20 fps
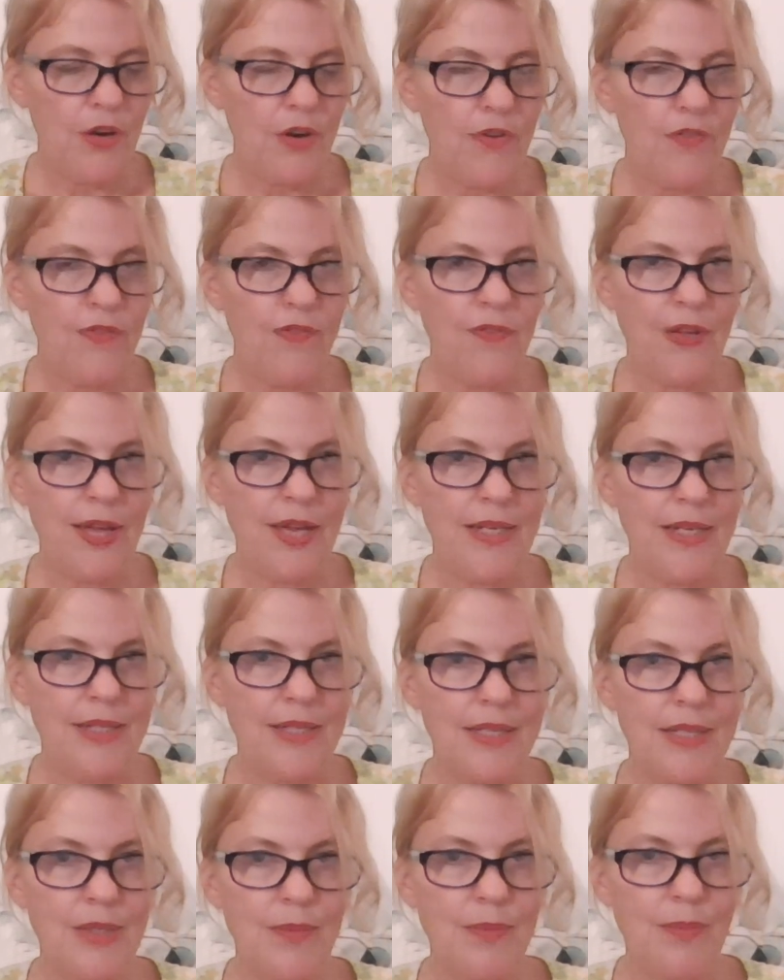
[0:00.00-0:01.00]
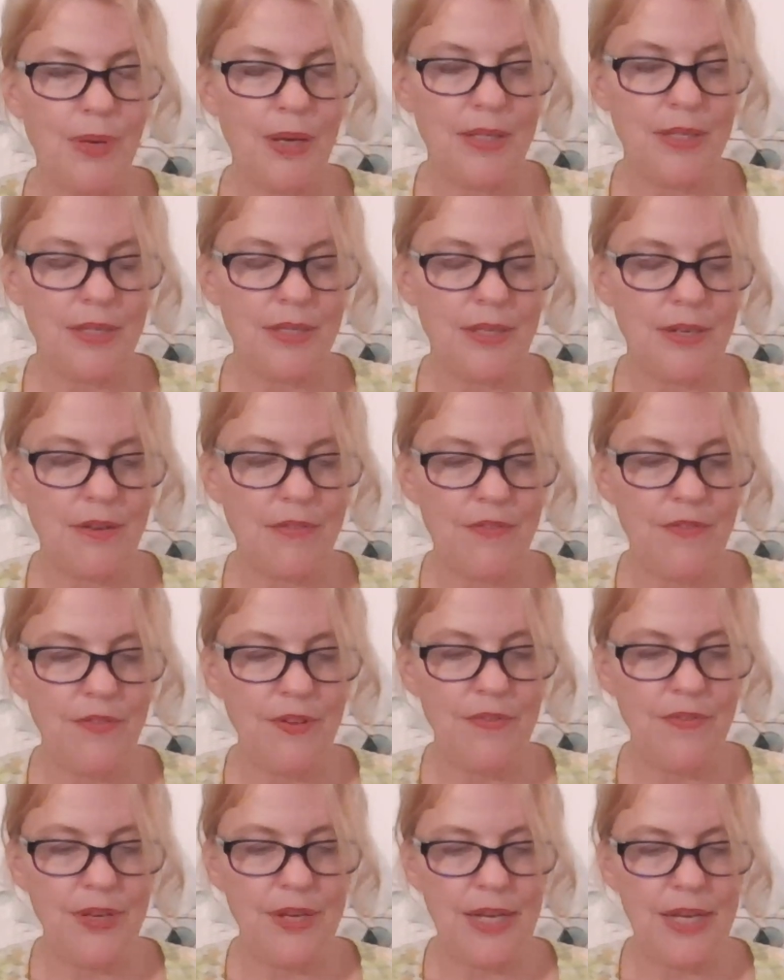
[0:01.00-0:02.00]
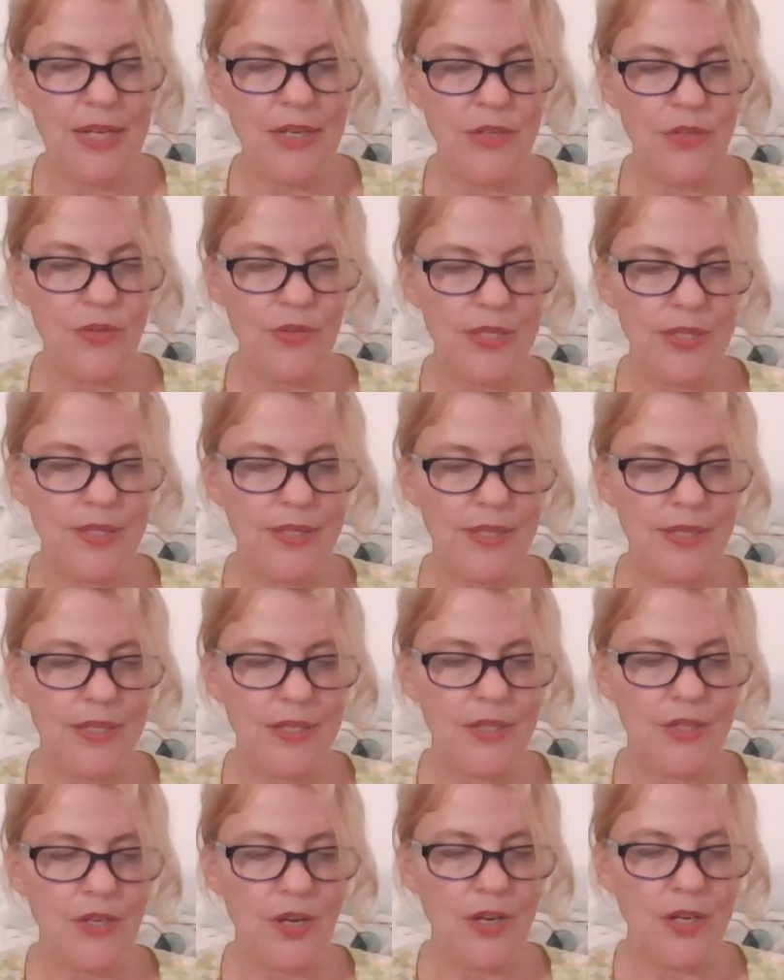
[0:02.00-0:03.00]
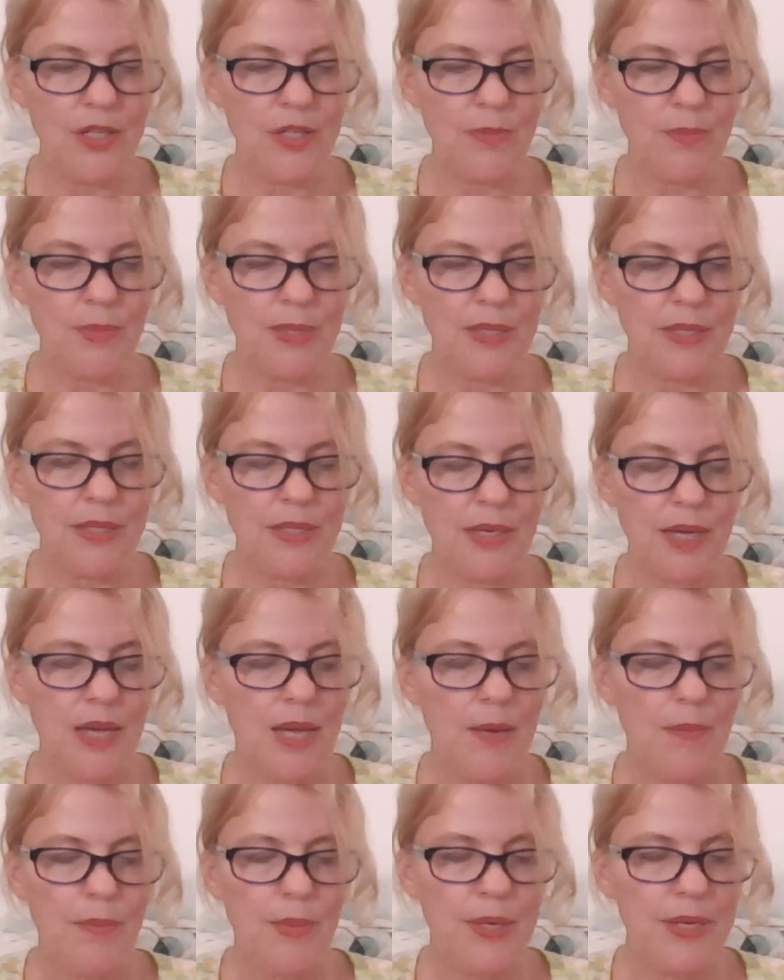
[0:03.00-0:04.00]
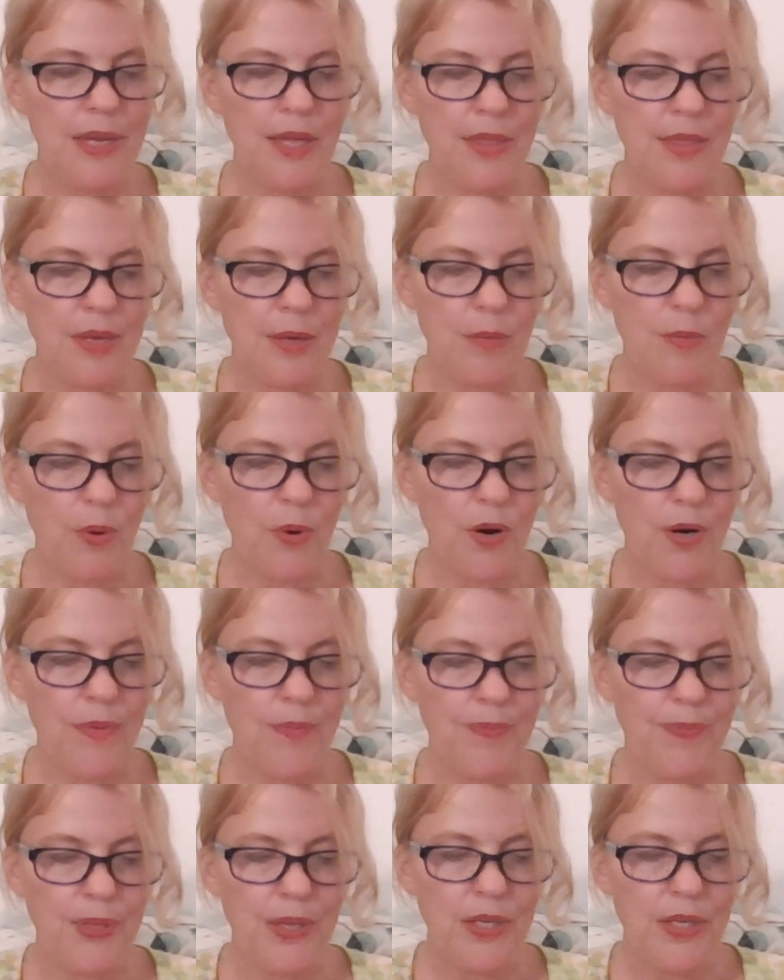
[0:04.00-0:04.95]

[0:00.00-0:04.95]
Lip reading: Her face expressed vivid interest and astonishment, but nothing more.